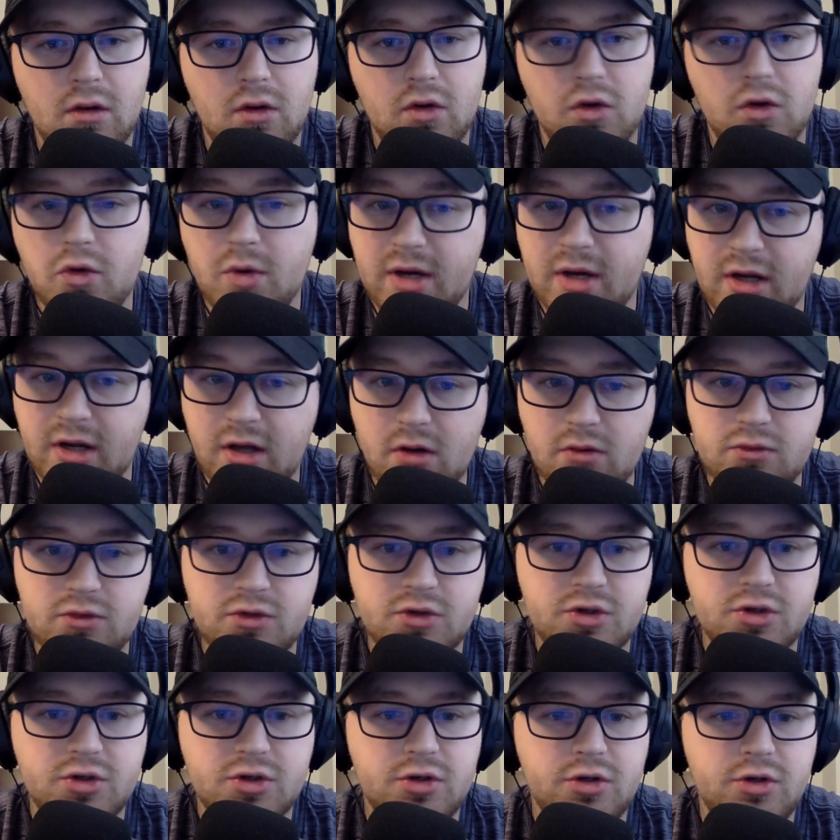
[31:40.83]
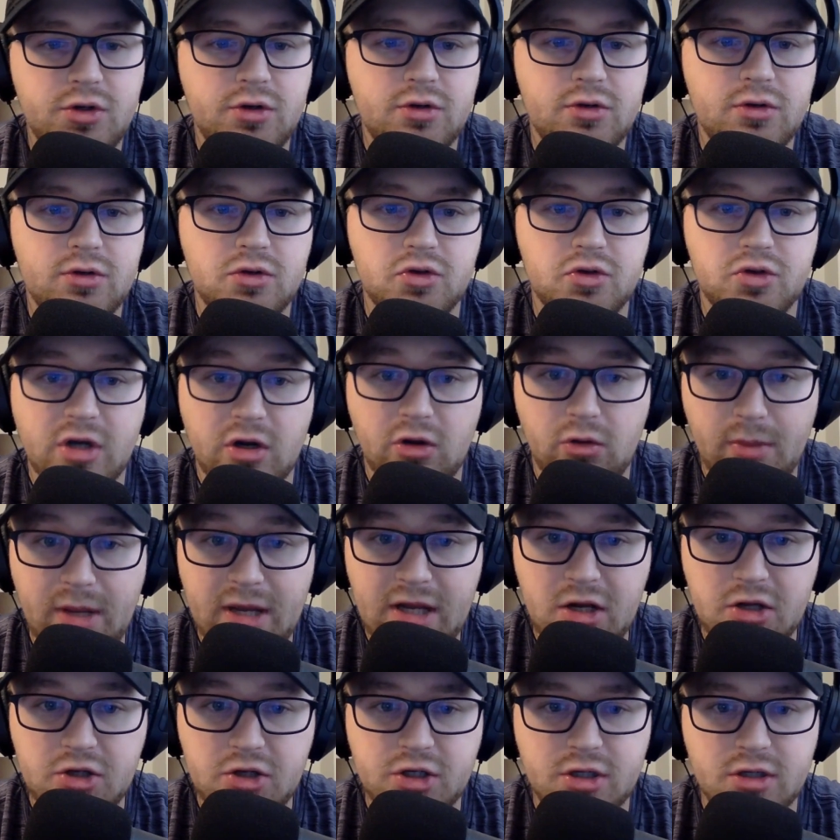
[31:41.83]
New head coach, new general
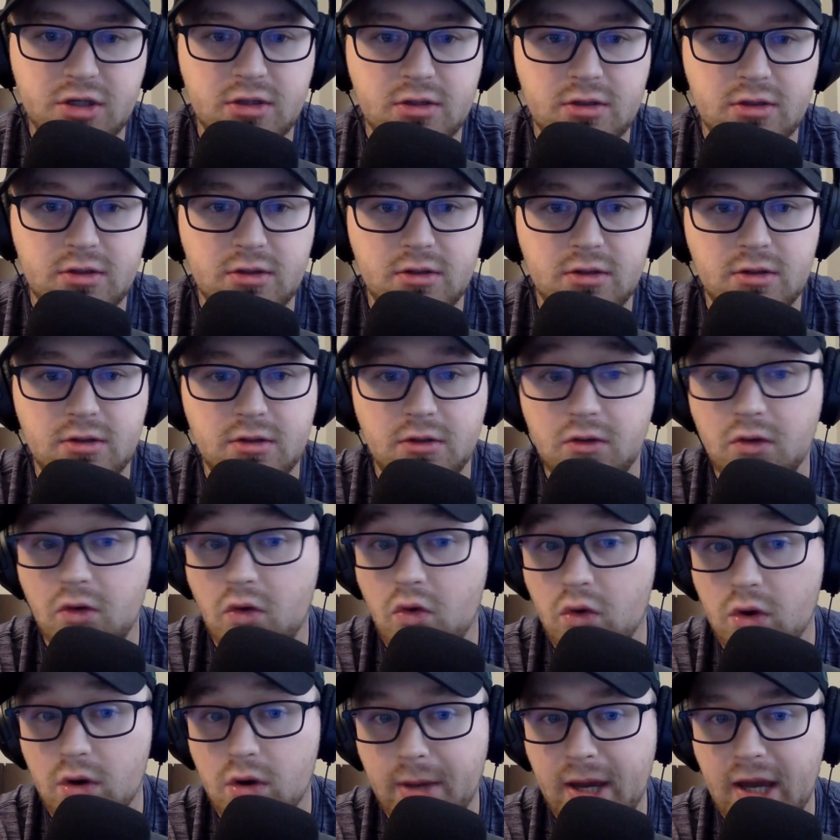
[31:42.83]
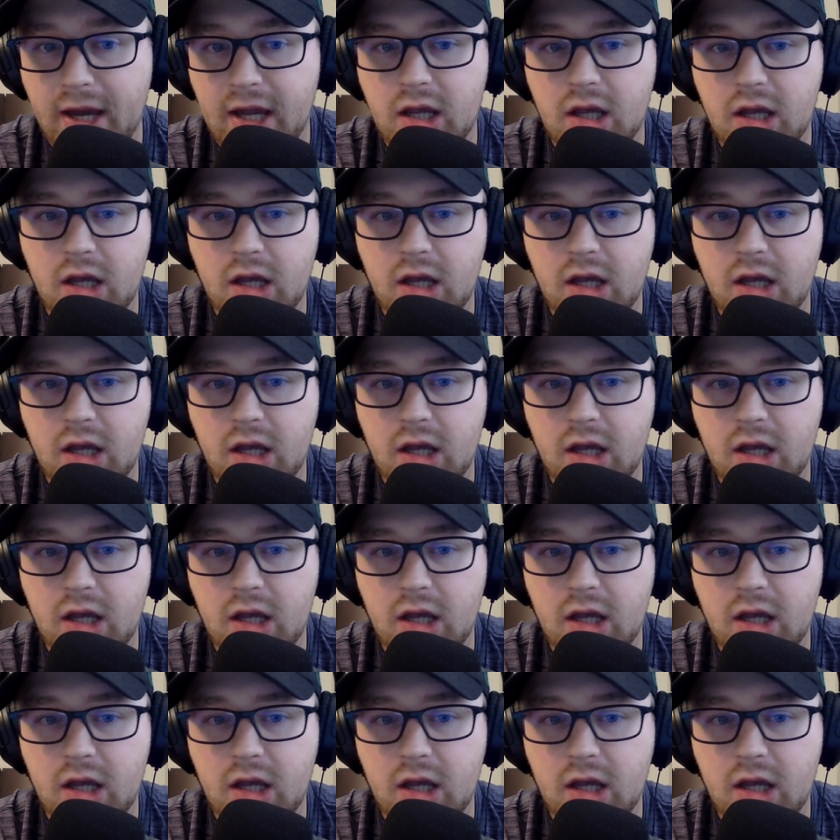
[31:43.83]
manager, new quarterback.